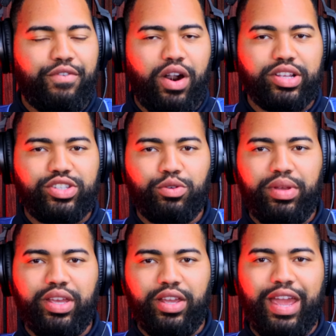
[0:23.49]
for us to
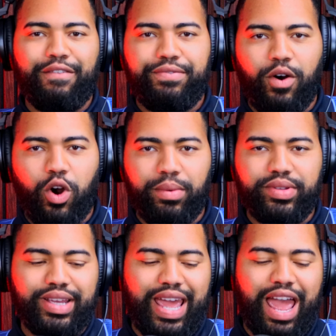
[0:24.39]
be
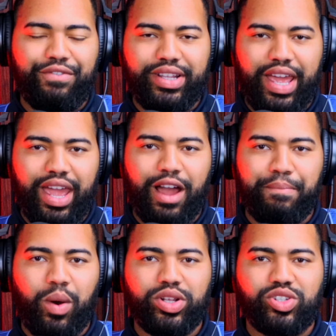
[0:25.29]
informed every day
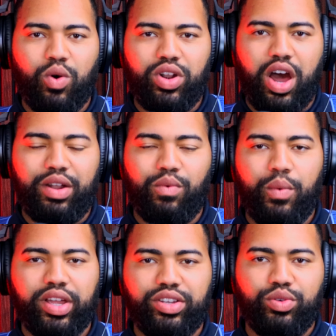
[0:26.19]
about what's going on and what
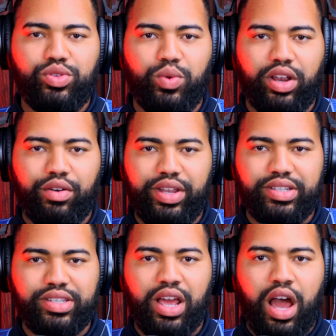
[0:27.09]
we can do to
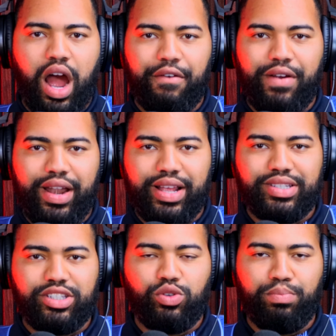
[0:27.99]
increase our
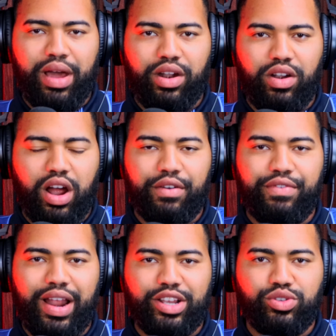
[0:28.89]
finances, to better our
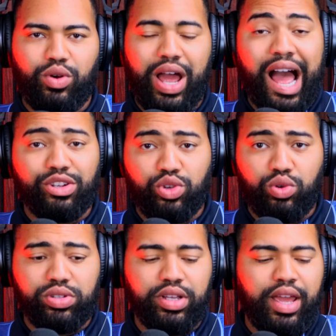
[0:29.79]
financial
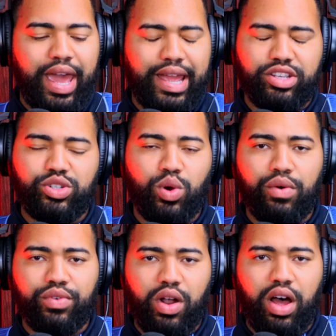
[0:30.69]
household, and just to
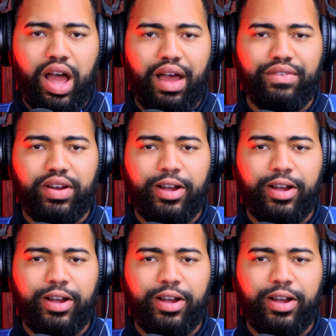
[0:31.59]
overall have